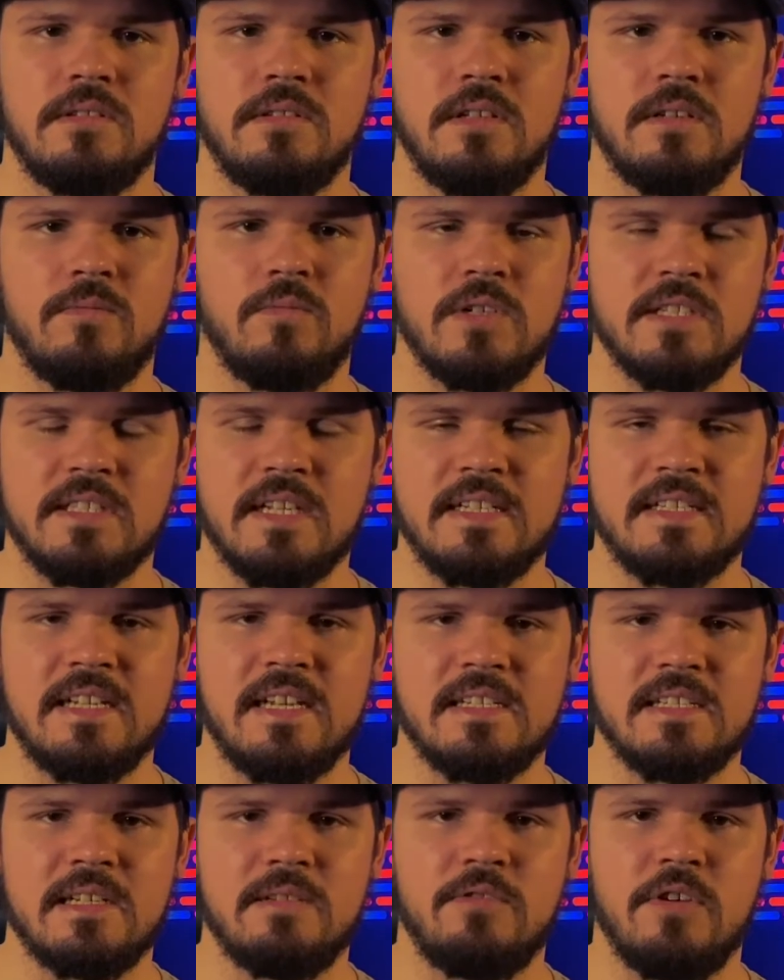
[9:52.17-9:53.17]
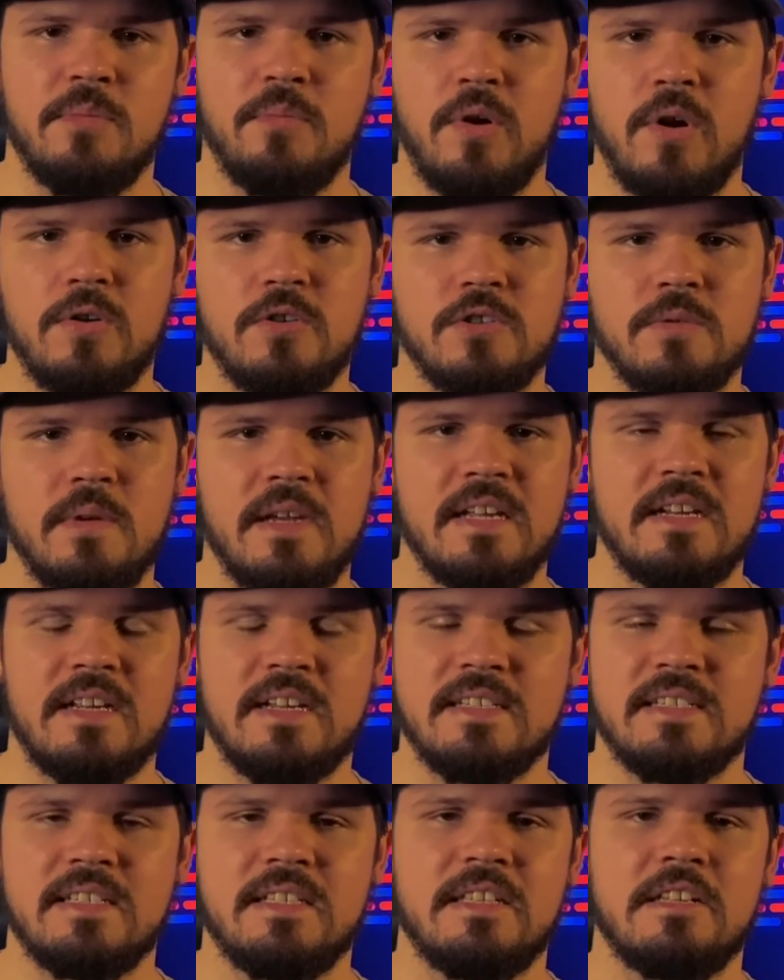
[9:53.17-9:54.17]
once I test it with Postman and I
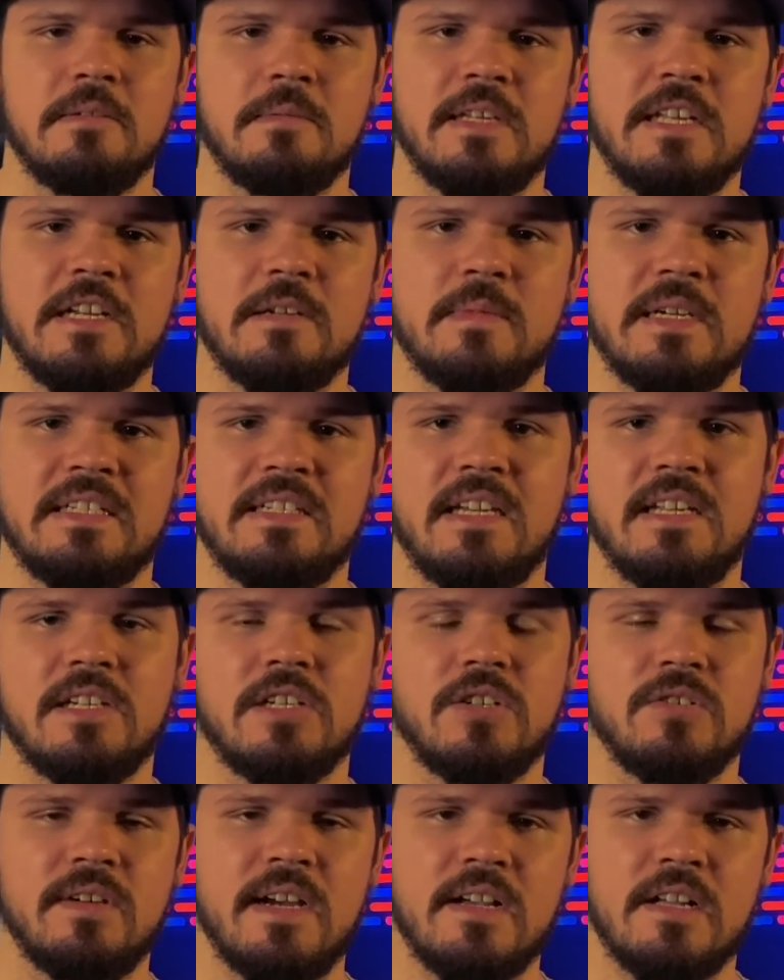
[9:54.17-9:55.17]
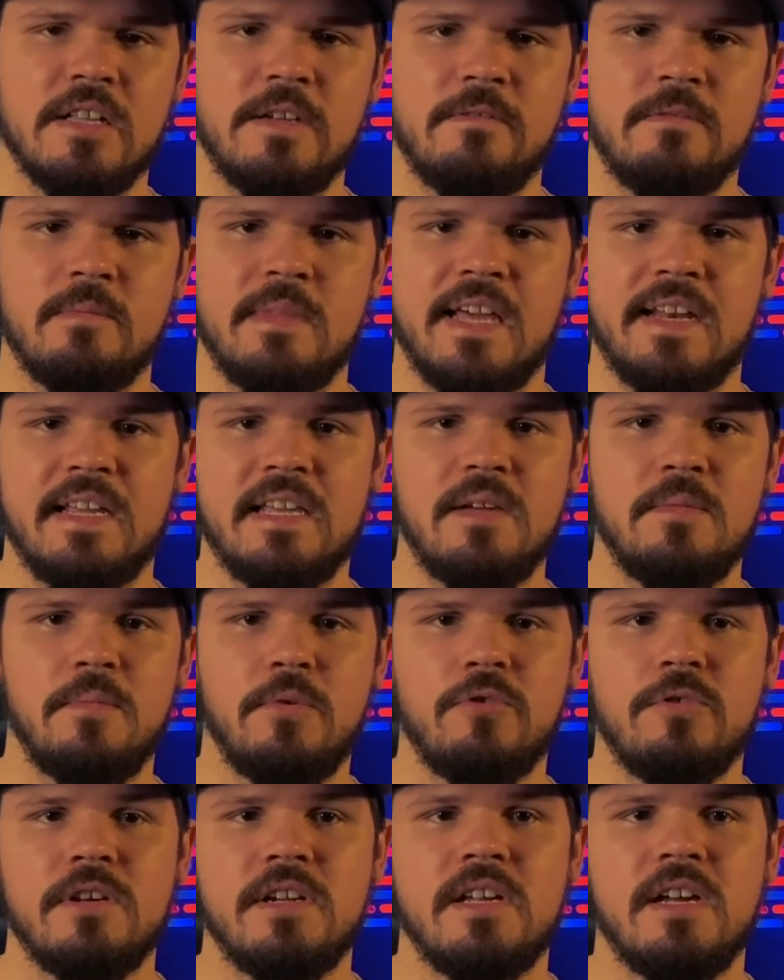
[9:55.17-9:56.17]
see that I'm getting my data correctly from that
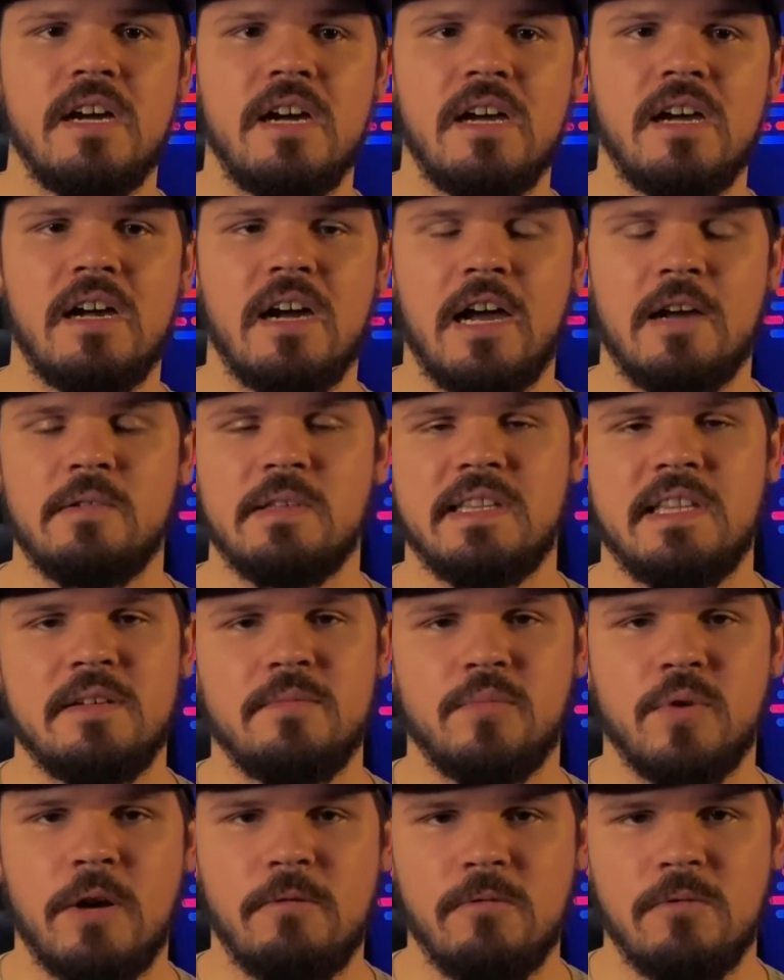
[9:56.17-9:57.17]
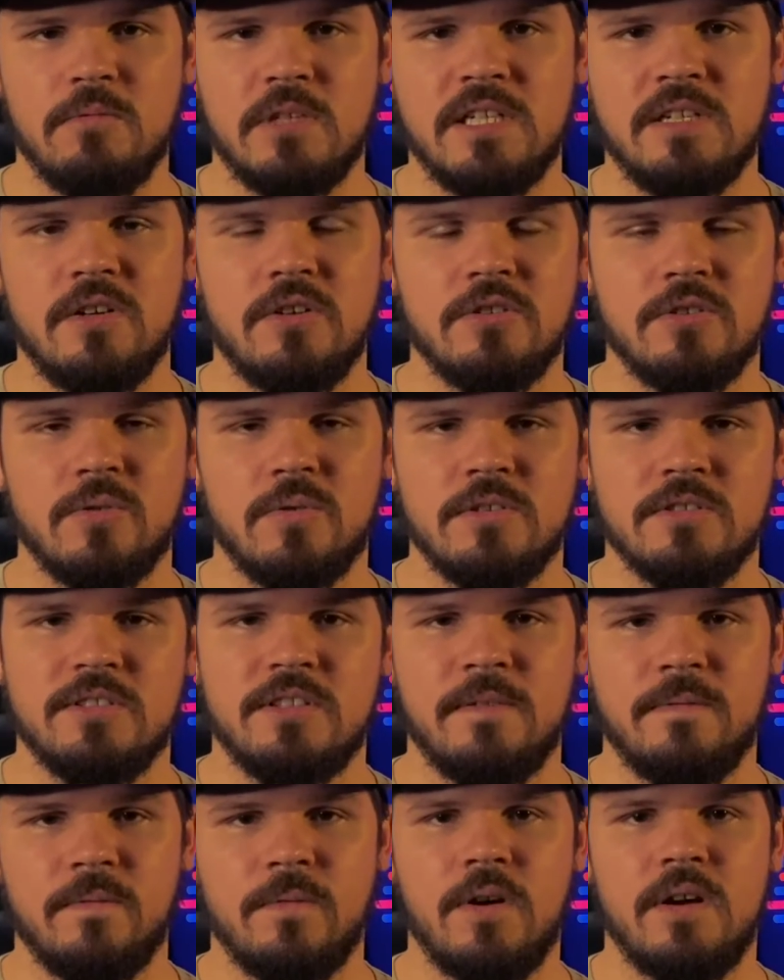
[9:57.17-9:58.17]
endpoint, I would then probably go towards
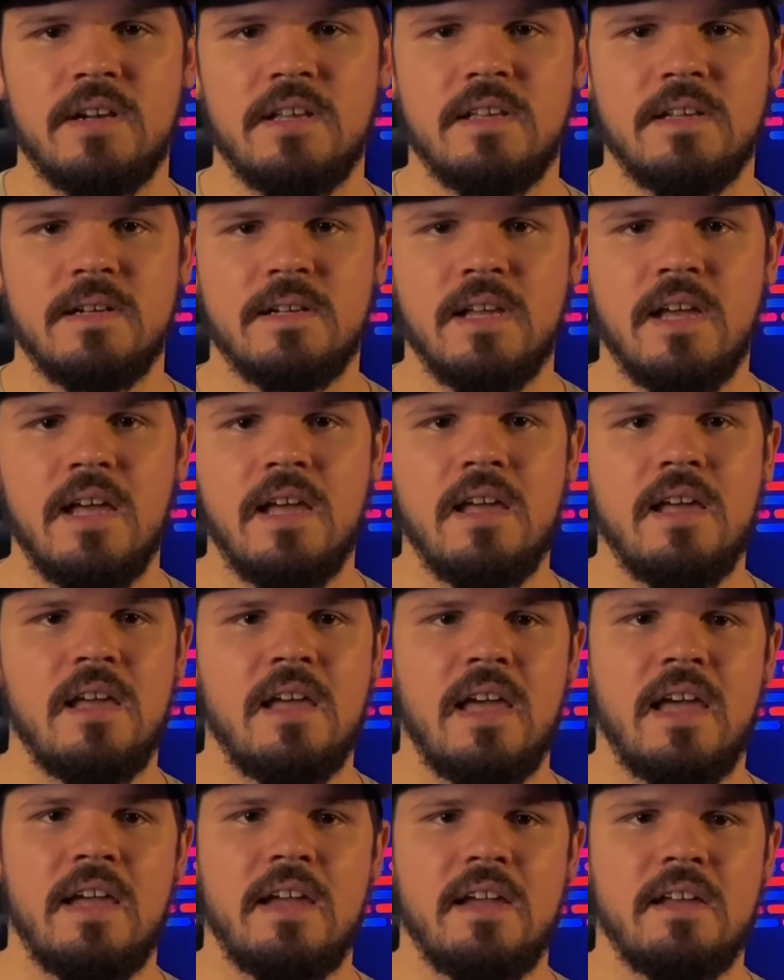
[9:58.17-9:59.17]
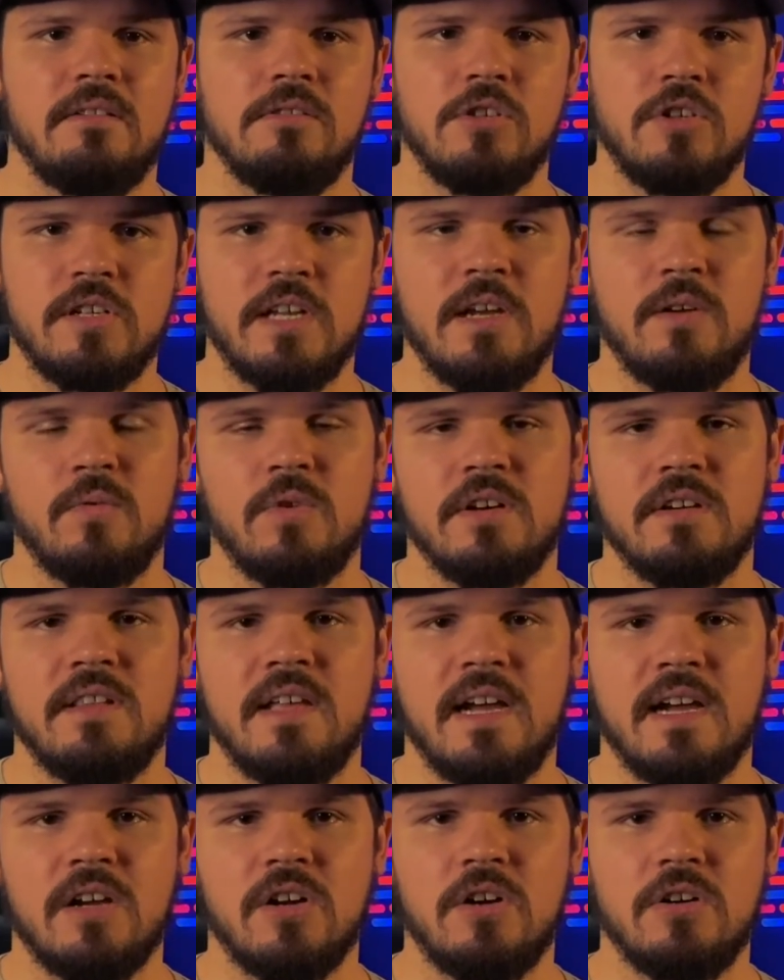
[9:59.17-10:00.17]
the front end and look at where
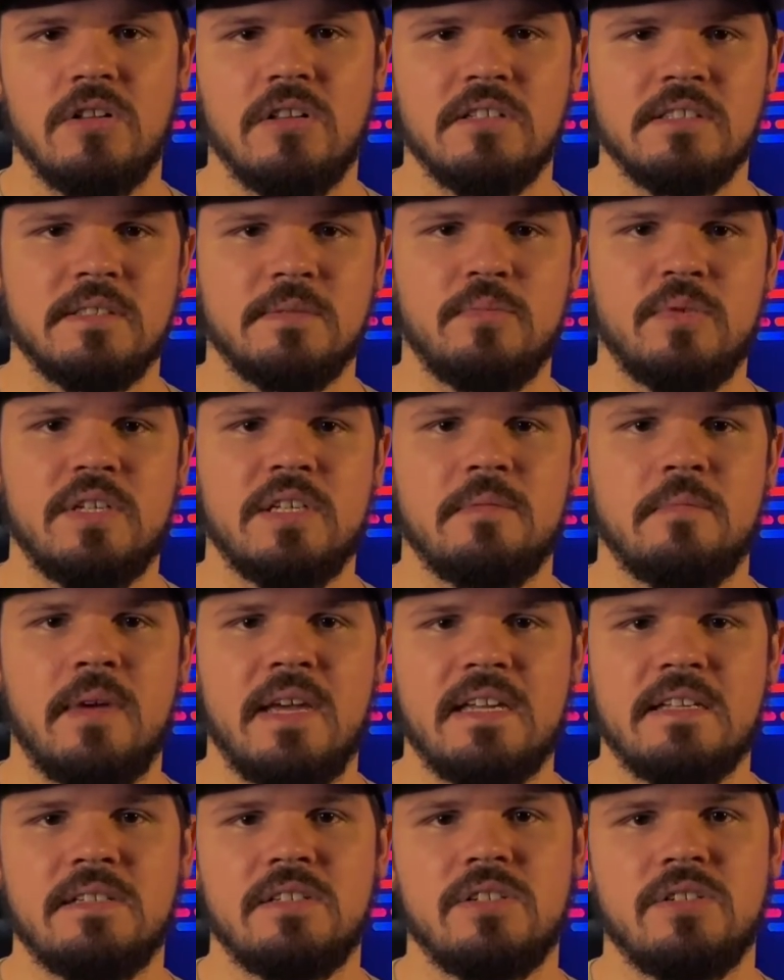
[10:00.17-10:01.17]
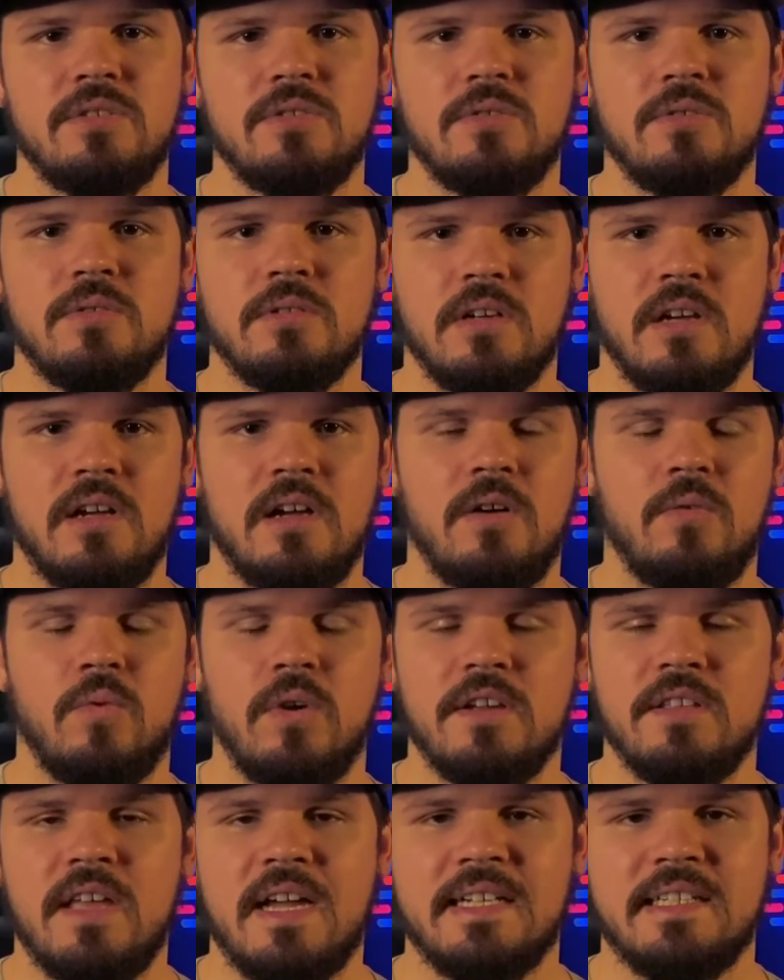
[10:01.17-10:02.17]
that call is being made to,
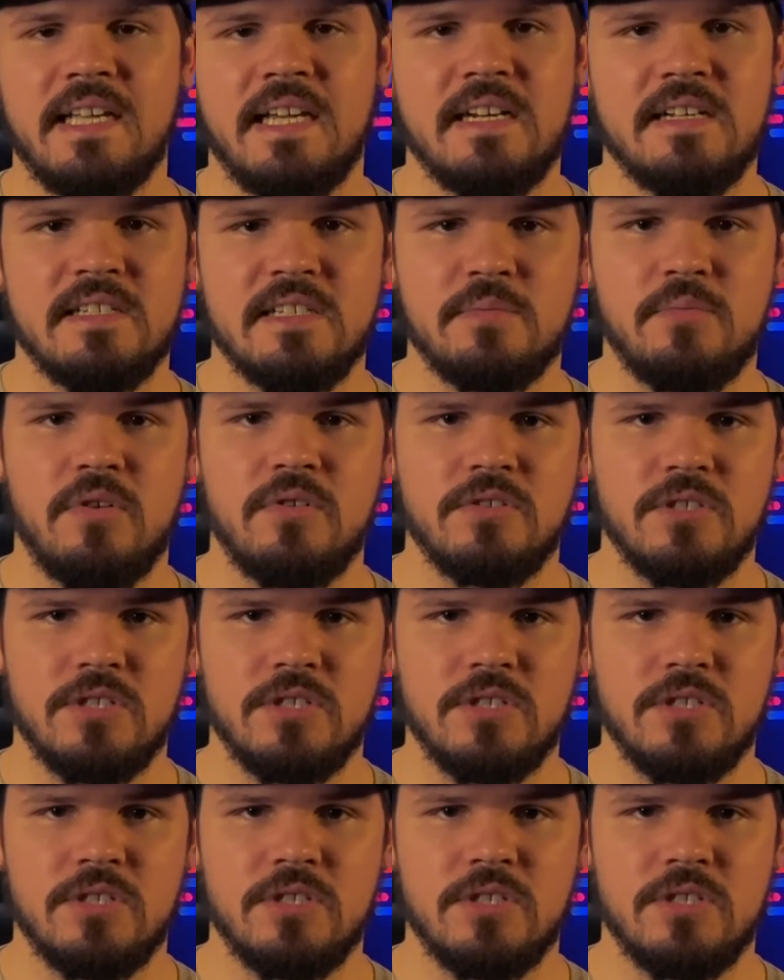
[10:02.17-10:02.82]
where that data is supposed to